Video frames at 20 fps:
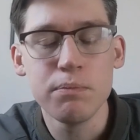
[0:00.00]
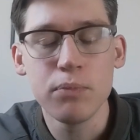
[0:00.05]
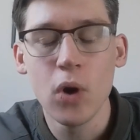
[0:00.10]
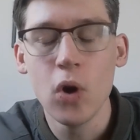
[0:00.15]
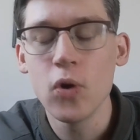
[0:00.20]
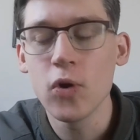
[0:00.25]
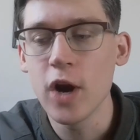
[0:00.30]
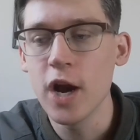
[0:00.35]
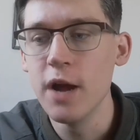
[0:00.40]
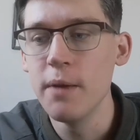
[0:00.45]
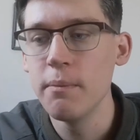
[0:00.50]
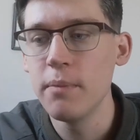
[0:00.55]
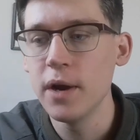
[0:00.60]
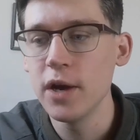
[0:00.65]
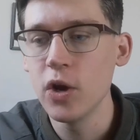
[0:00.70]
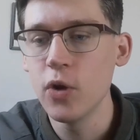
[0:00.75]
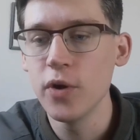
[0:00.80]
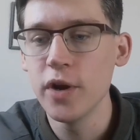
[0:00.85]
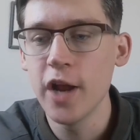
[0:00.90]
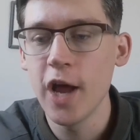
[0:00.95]
program by
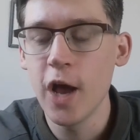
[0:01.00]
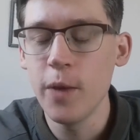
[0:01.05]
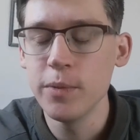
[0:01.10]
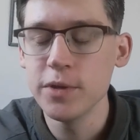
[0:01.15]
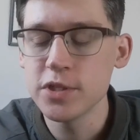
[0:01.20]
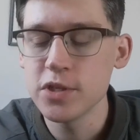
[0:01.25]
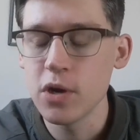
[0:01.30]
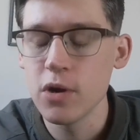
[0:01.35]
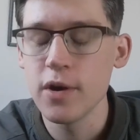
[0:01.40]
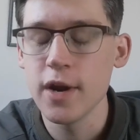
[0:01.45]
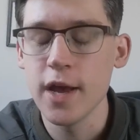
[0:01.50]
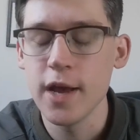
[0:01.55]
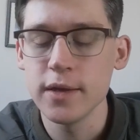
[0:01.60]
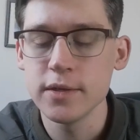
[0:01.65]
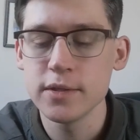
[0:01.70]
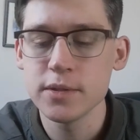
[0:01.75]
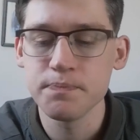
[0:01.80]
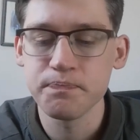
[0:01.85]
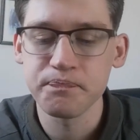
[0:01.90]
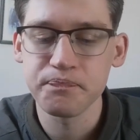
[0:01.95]
going to Helmets to Hard Hats.